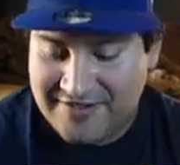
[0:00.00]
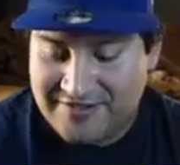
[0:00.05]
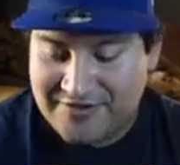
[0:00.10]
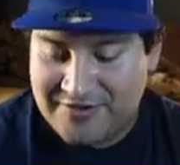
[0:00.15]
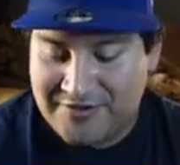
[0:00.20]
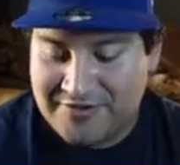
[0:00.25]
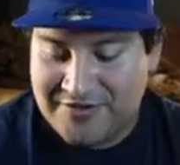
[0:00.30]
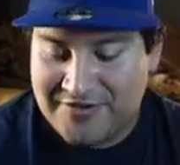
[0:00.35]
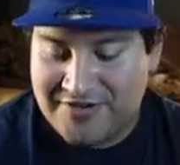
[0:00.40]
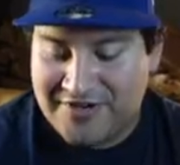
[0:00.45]

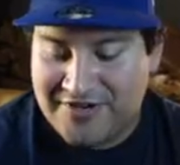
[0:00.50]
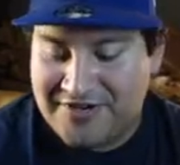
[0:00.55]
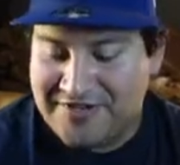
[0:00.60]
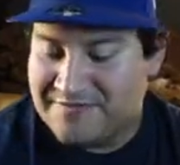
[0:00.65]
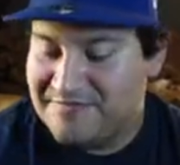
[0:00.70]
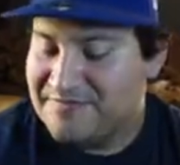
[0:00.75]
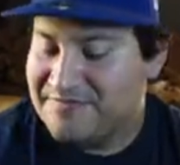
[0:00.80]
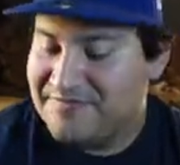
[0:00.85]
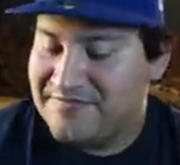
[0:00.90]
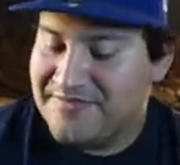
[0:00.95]
Code card.
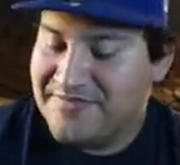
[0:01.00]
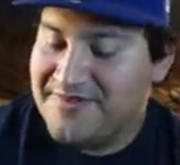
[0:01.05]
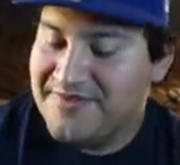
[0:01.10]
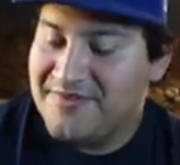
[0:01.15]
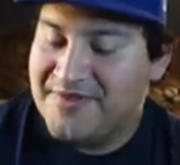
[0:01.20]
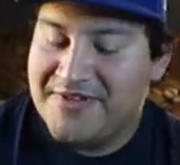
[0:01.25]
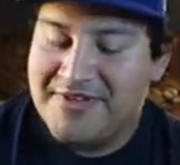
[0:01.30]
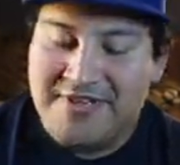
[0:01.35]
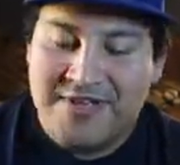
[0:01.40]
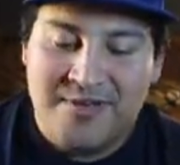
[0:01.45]

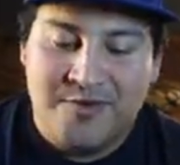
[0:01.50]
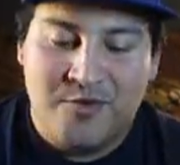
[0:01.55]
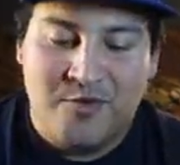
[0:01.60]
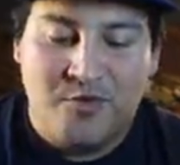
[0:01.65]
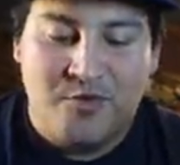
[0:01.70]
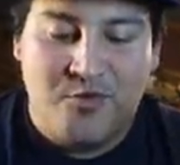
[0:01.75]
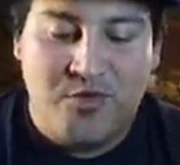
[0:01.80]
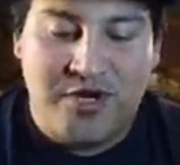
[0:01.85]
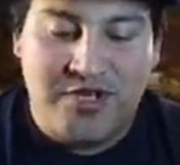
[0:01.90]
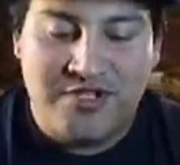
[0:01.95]

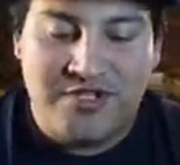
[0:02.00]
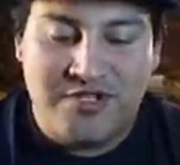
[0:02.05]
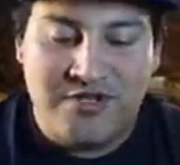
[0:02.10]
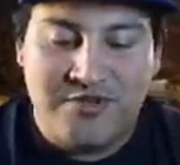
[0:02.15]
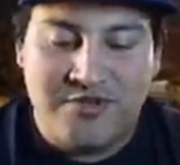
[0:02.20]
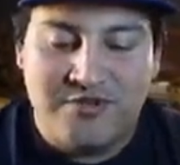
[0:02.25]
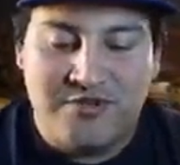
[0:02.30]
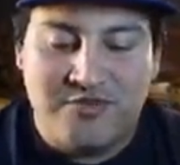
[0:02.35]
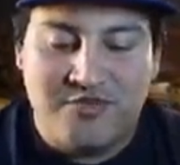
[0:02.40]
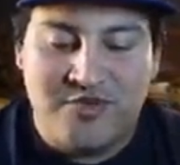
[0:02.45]
One,
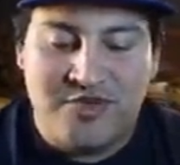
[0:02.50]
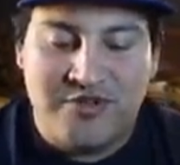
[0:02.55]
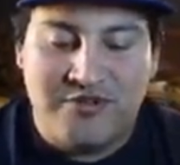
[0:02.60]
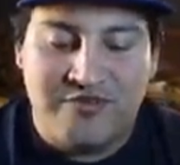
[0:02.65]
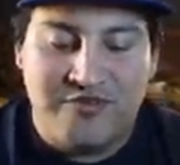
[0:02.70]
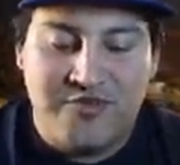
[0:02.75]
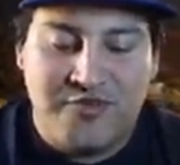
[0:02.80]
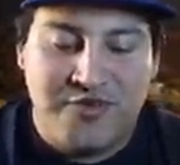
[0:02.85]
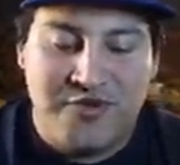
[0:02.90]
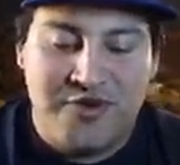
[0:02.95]
two, three,
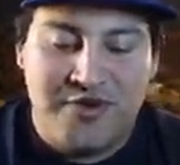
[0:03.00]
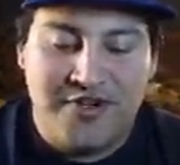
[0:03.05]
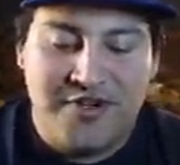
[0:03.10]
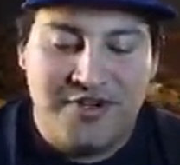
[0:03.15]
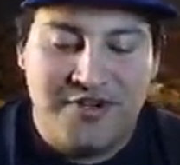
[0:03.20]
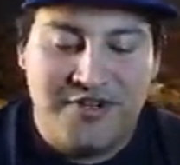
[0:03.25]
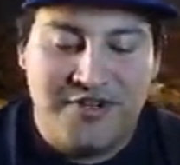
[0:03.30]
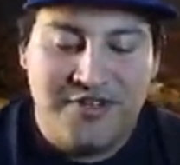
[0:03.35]
four.